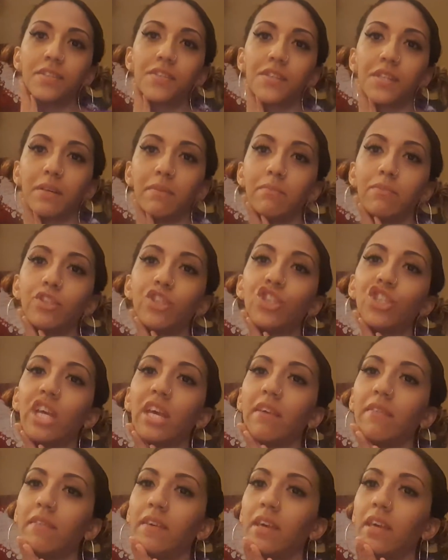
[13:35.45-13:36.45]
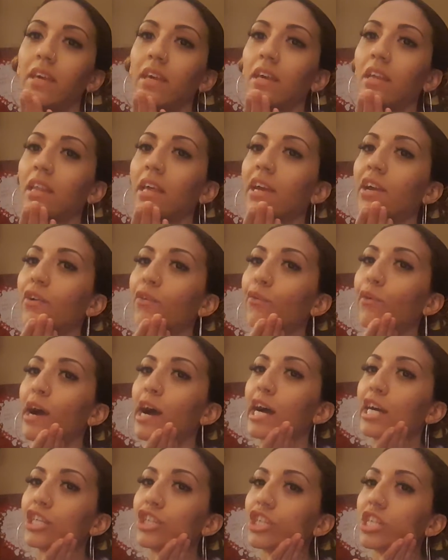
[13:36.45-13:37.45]
some shaving like
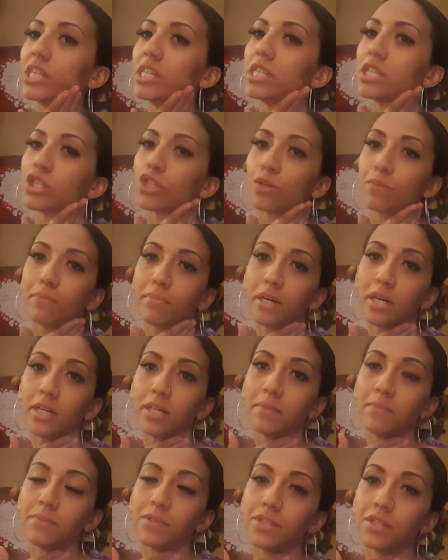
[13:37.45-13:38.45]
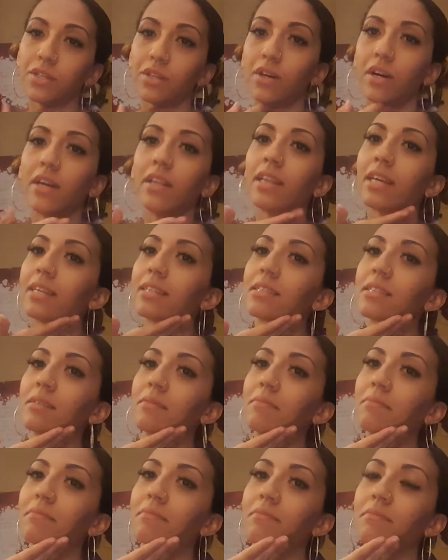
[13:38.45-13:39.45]
rashes or bumps you know how like
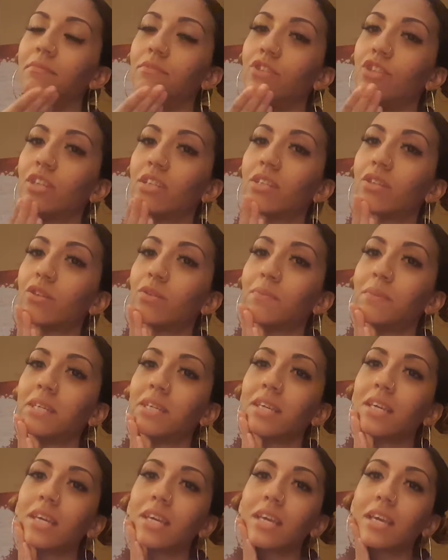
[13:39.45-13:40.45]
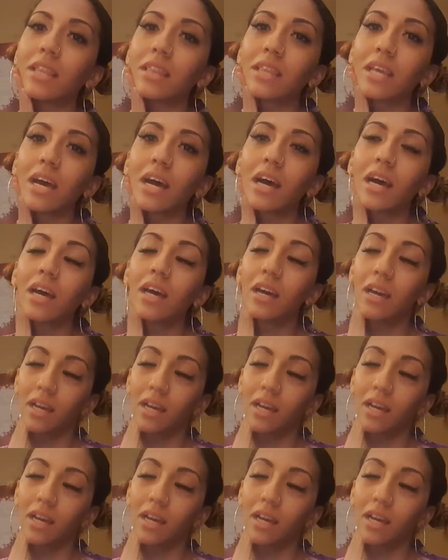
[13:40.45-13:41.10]
some gentlemen can get that